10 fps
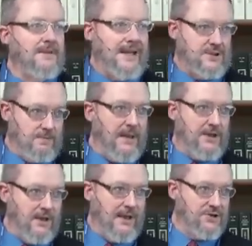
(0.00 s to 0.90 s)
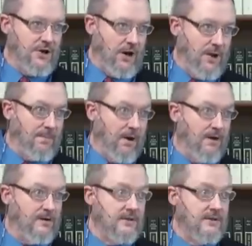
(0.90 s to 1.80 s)
That's speculation on our
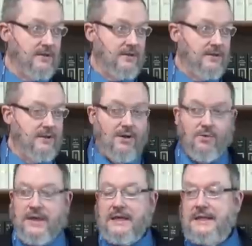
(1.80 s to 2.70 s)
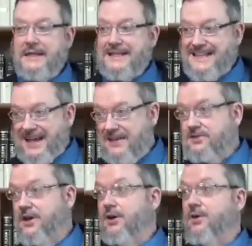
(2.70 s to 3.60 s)
part. We can guess
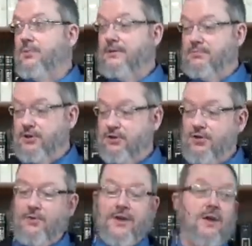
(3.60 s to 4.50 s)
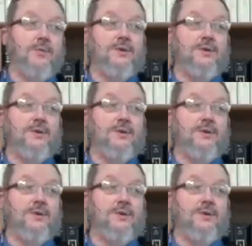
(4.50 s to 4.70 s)
that, or we, we do know that it